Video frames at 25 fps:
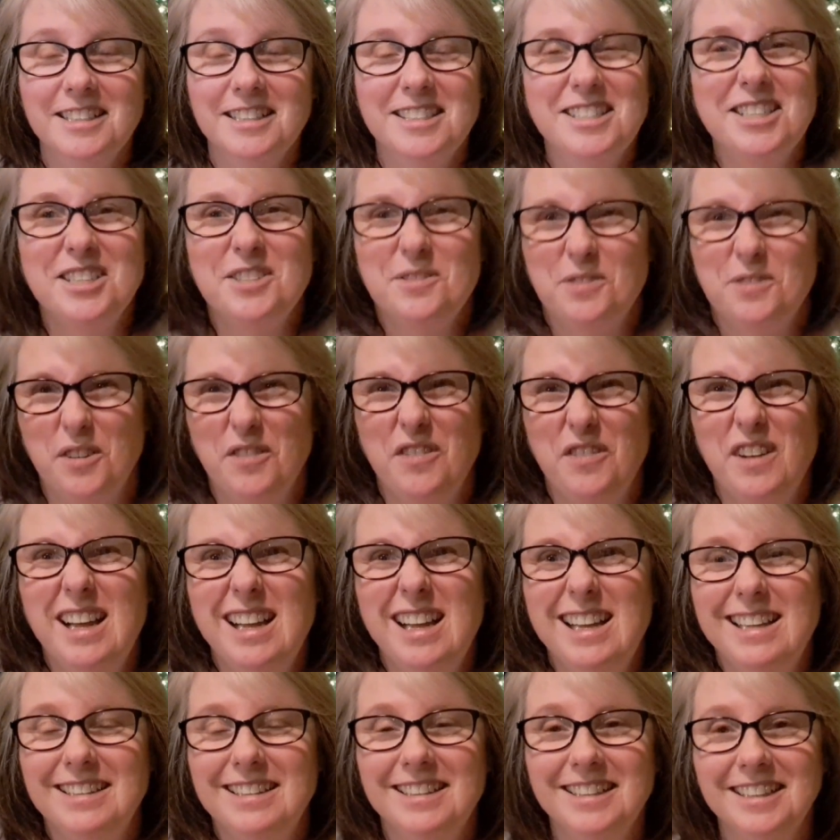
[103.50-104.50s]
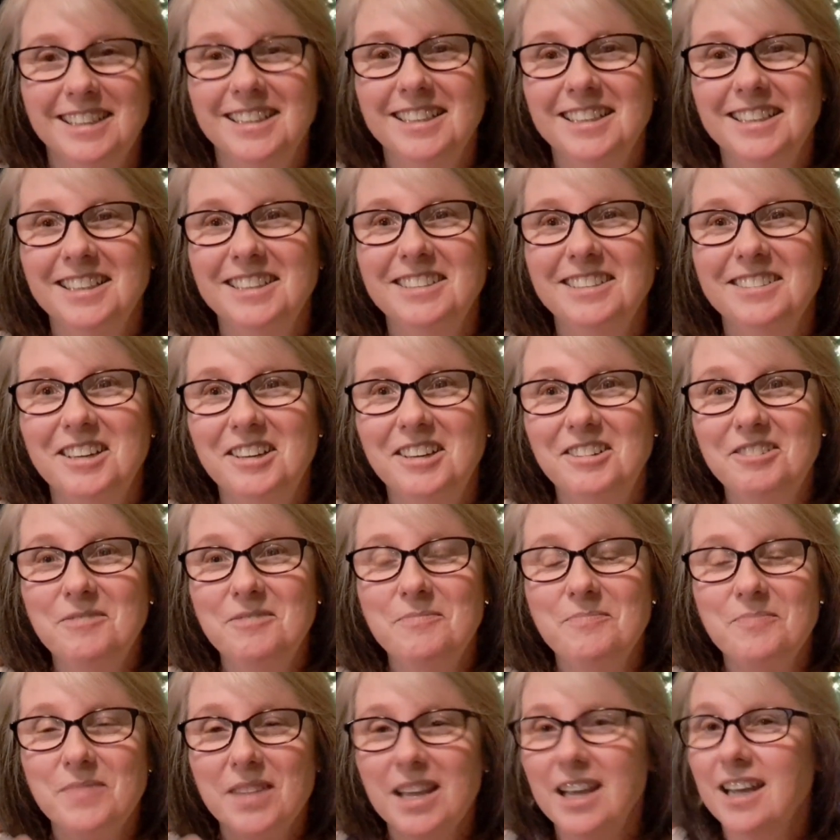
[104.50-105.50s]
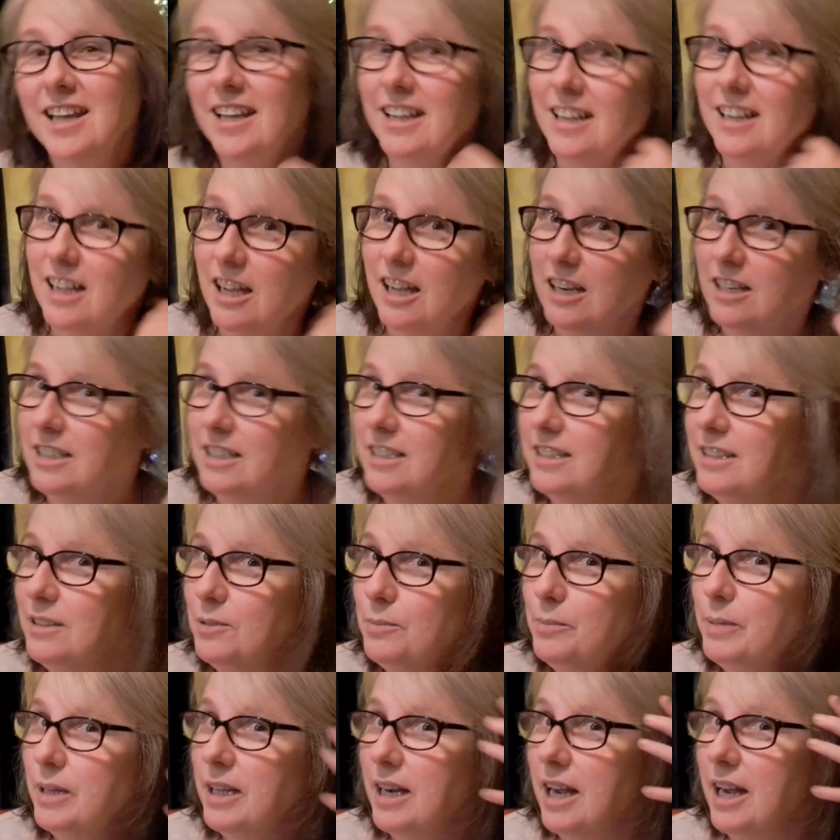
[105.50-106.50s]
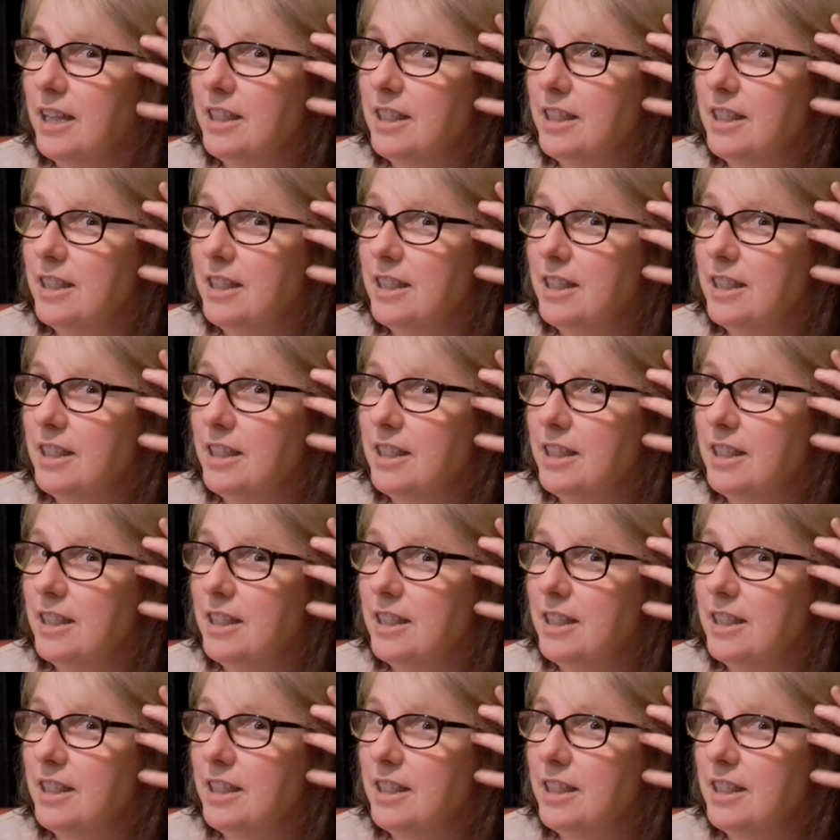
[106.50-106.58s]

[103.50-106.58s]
just for fun, you know? Got a little bit,